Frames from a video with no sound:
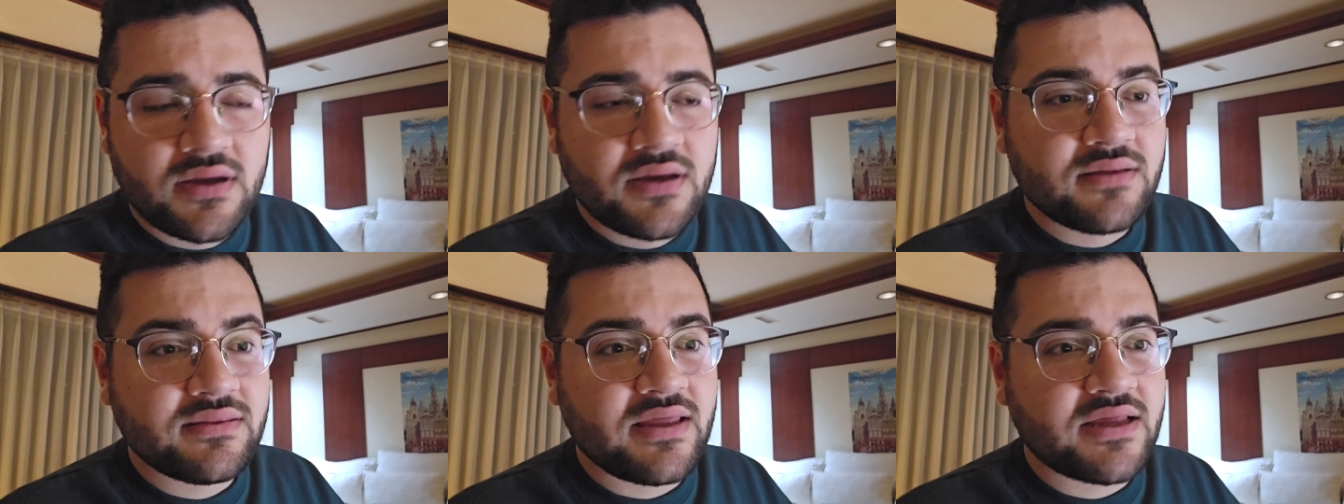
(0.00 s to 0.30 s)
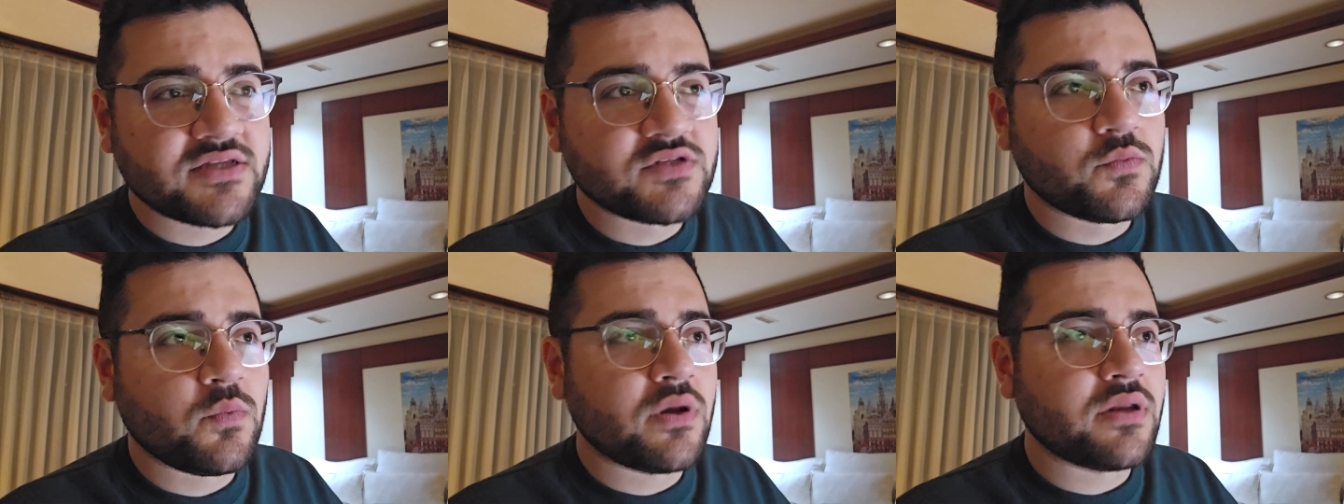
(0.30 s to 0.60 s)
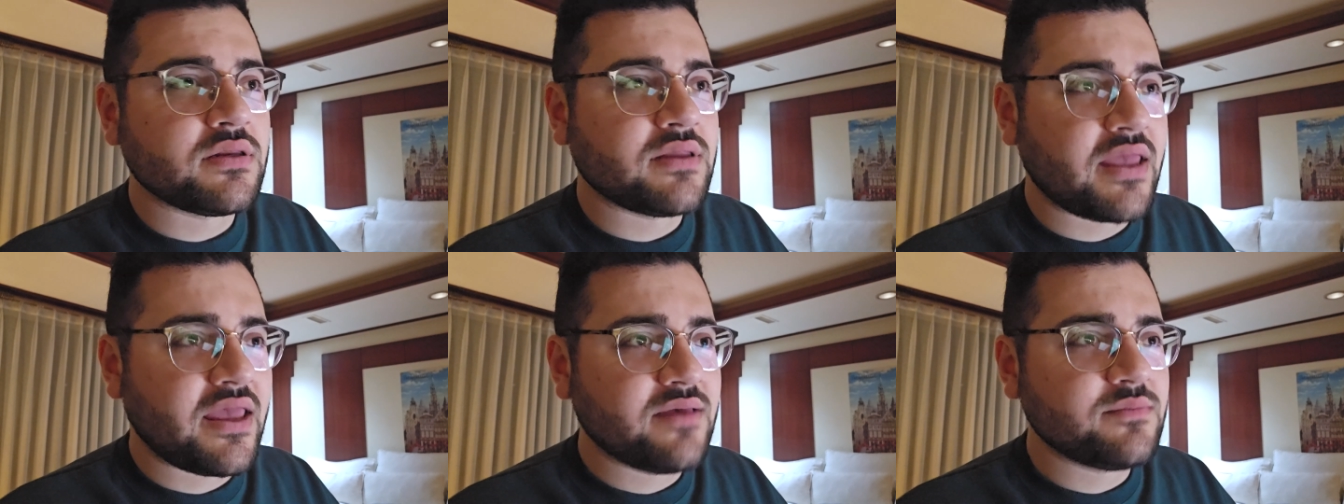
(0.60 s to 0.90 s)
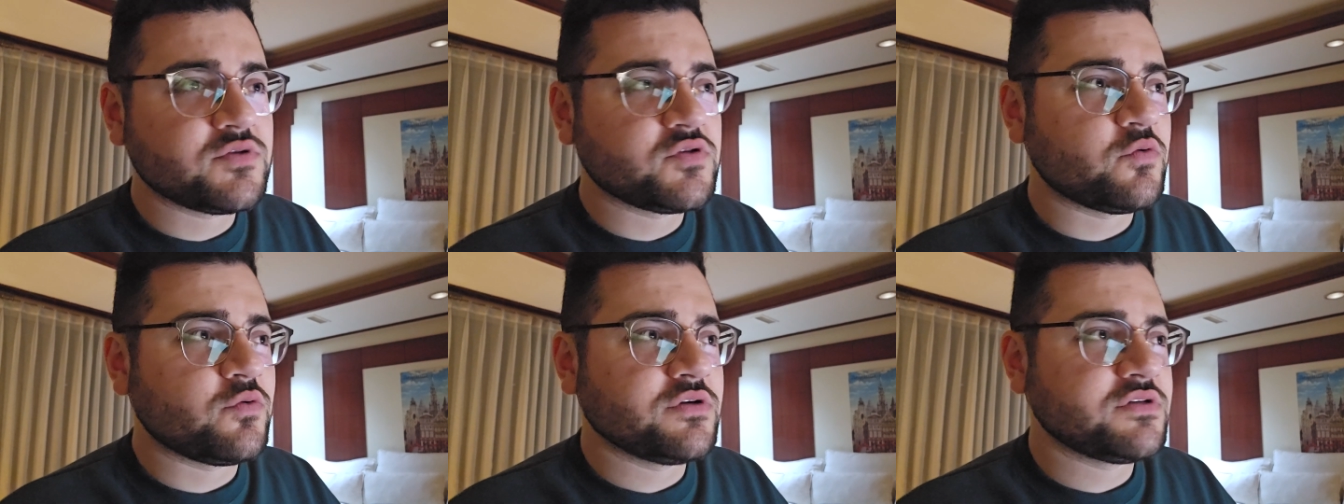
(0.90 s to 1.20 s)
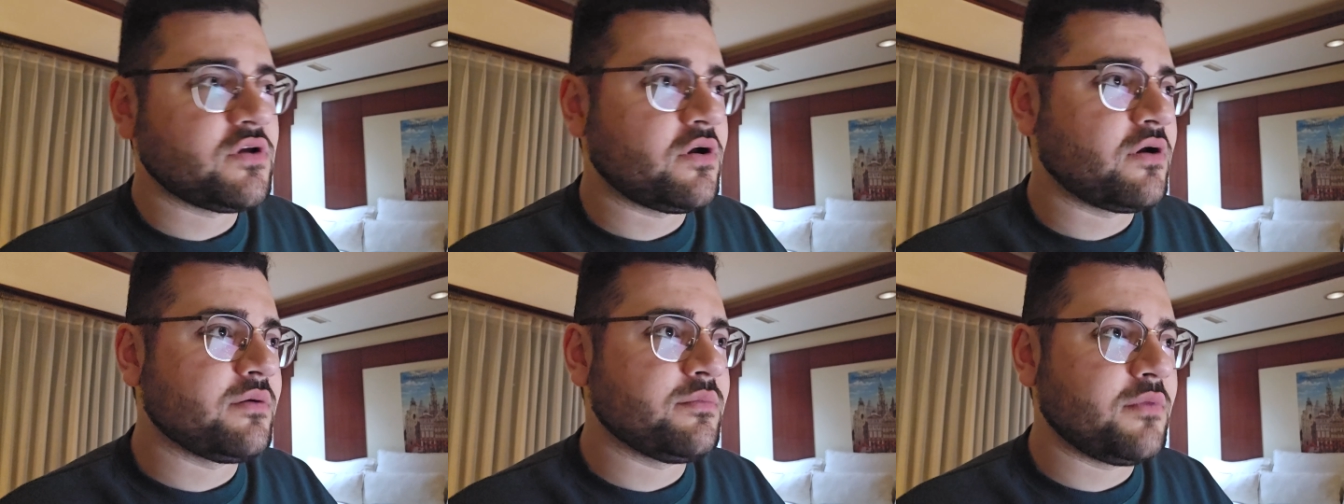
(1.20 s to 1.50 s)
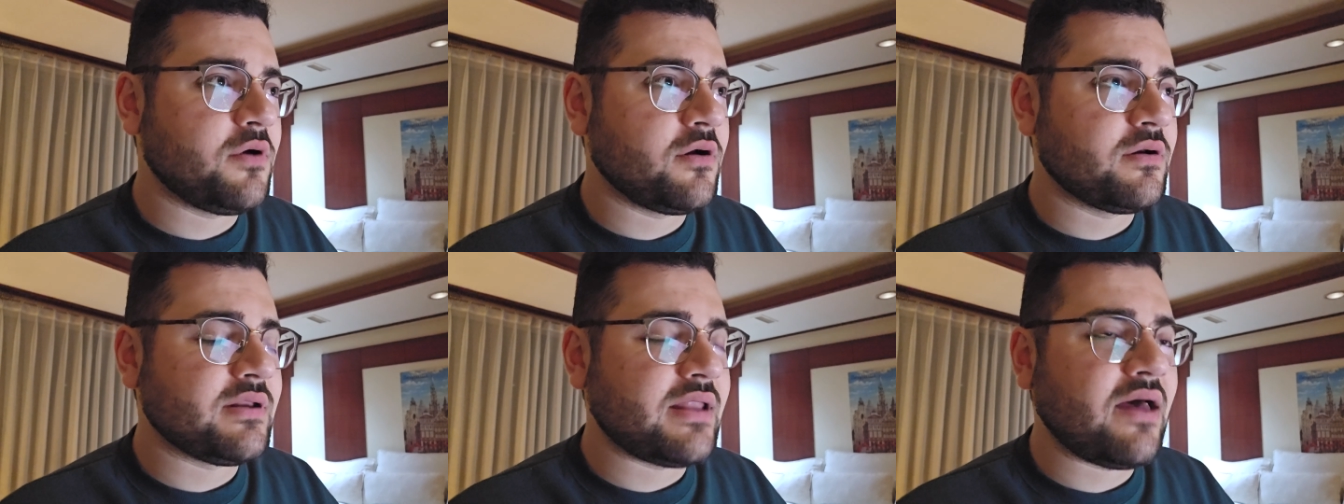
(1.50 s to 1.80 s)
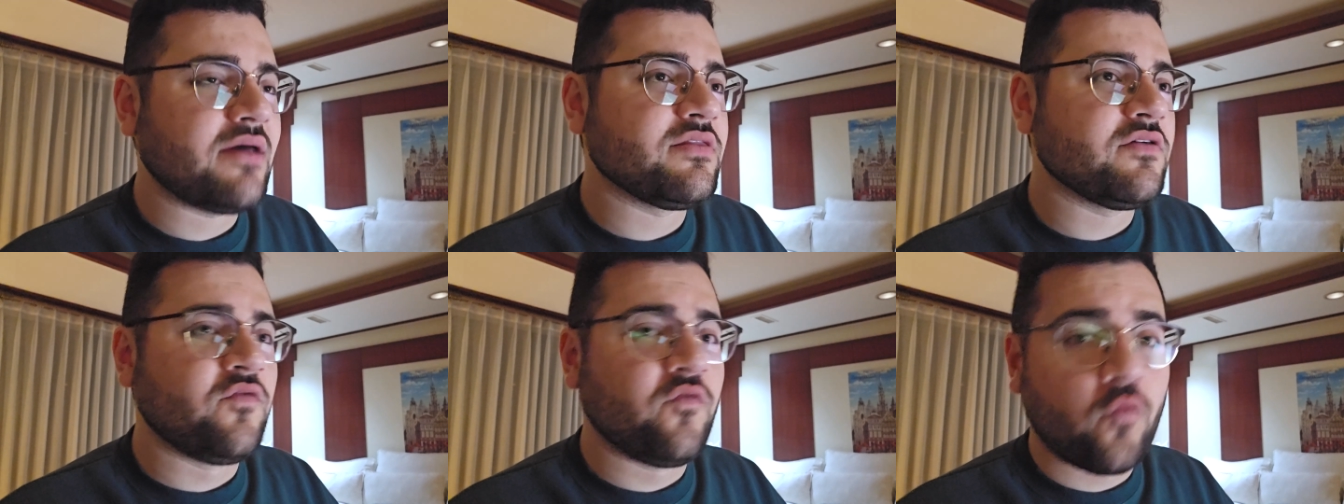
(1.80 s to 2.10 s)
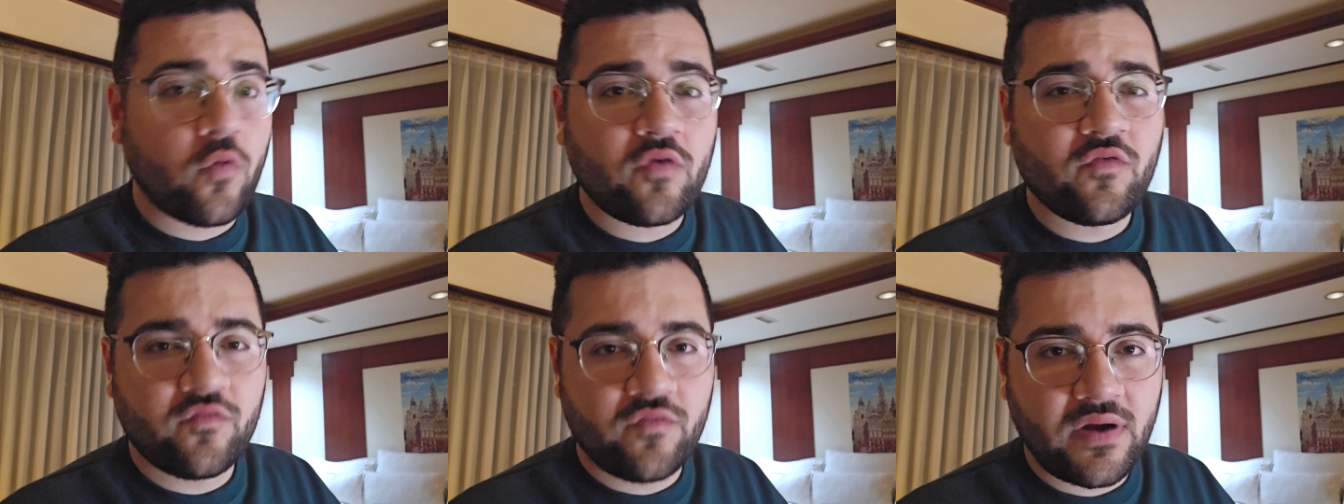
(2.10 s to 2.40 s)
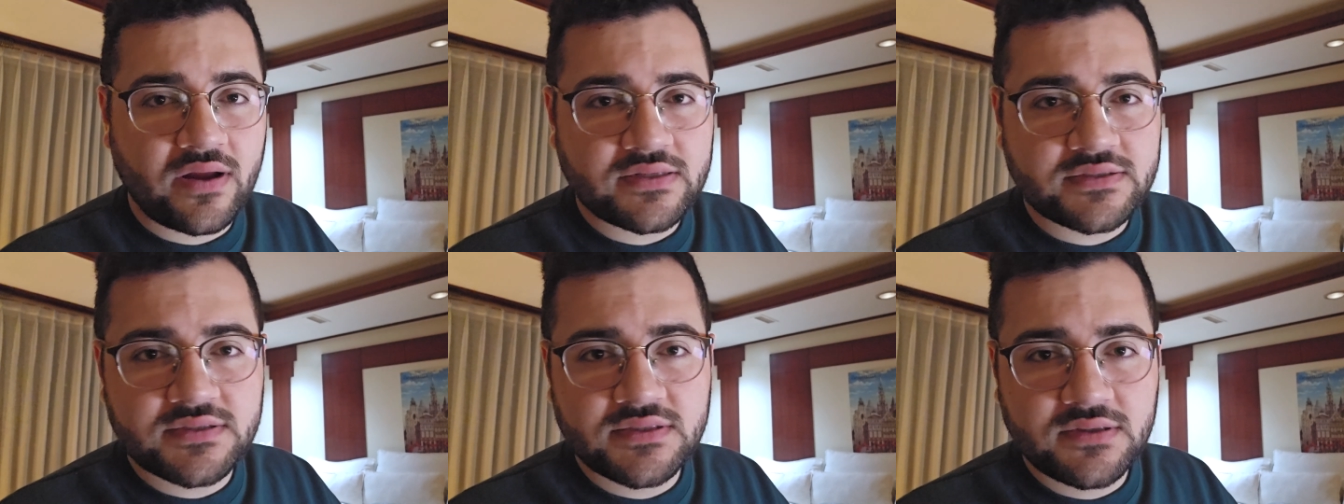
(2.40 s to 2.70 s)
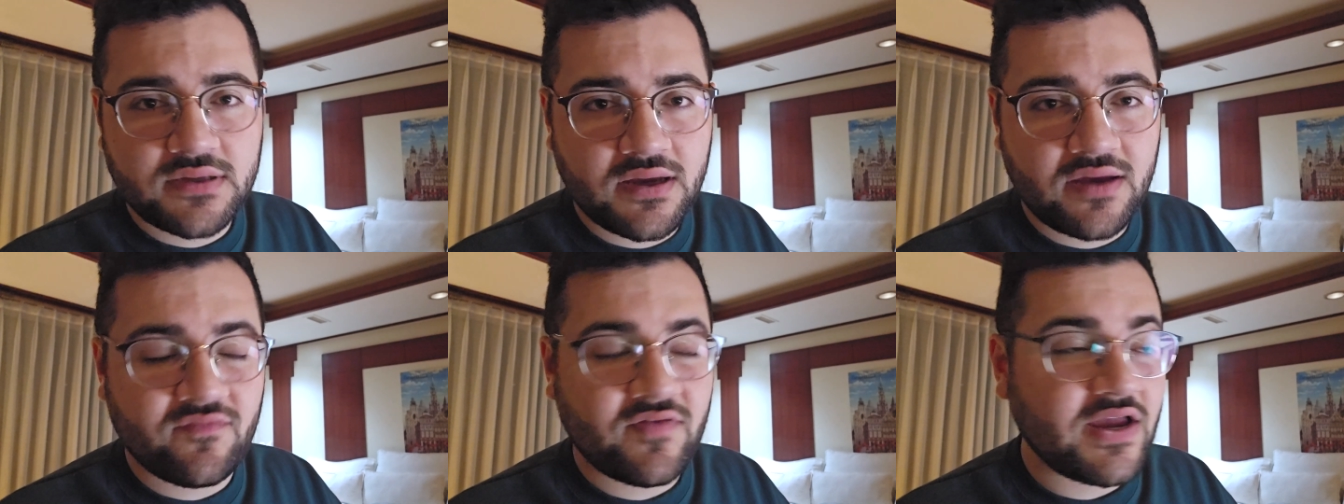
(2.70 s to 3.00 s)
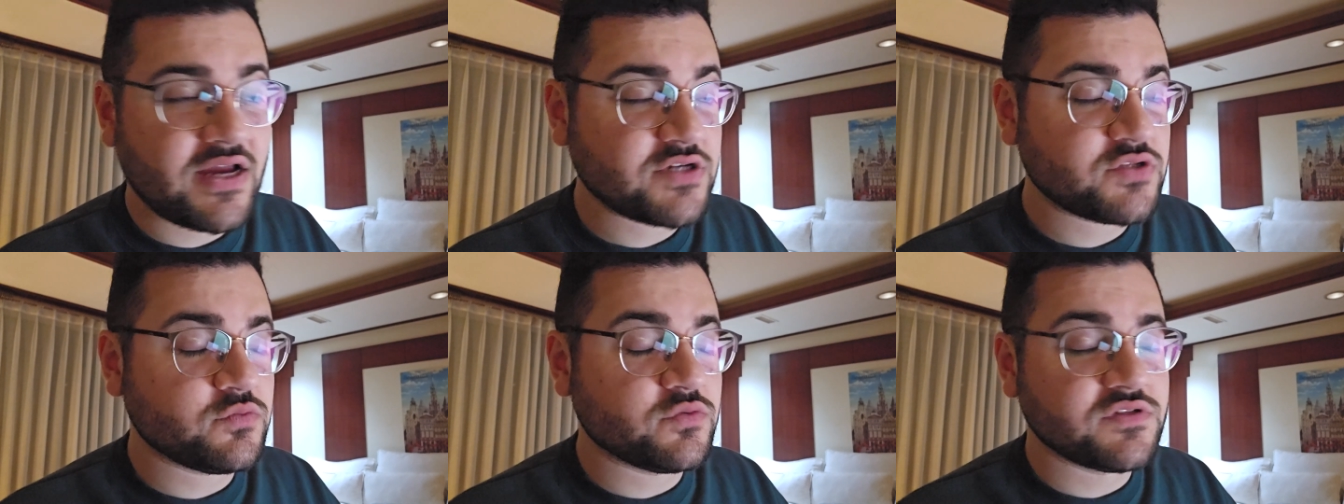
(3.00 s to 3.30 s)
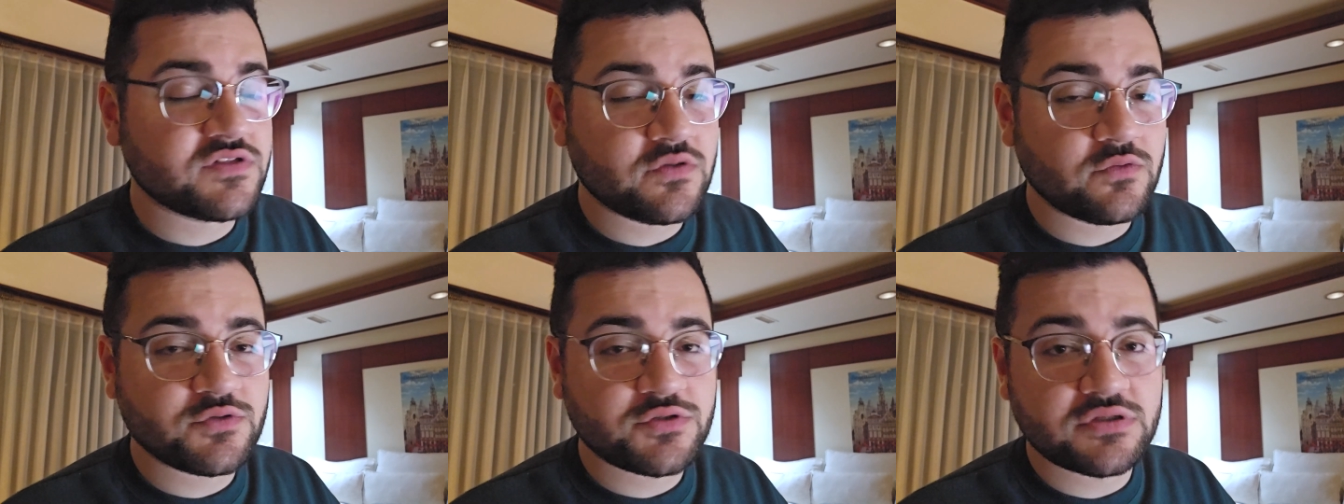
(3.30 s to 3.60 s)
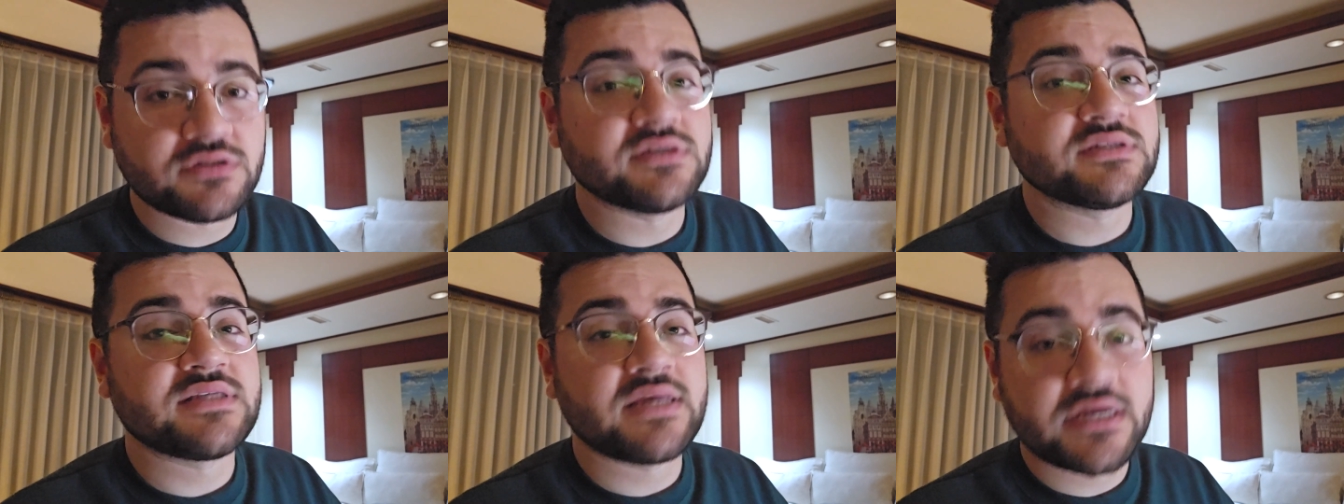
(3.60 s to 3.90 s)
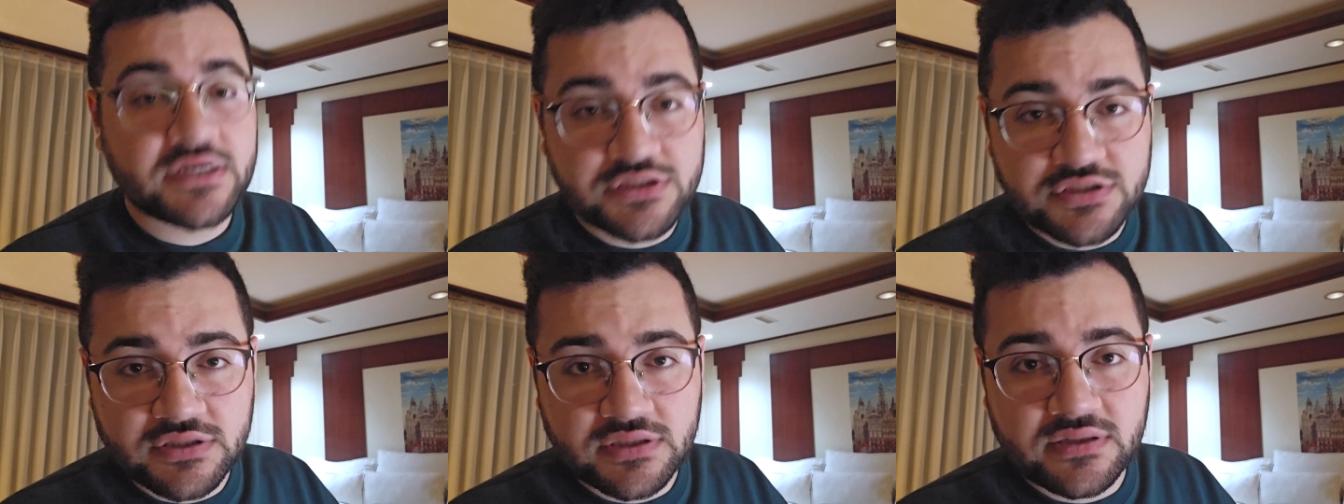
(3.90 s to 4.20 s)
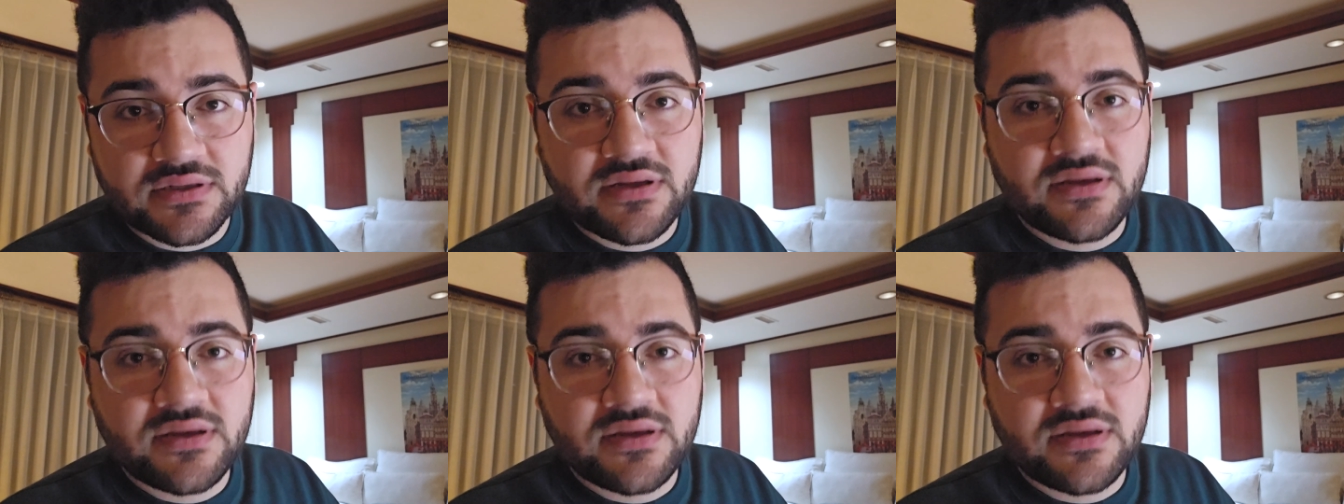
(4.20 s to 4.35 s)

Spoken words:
That is what game stores are now the forefront of actual socialization,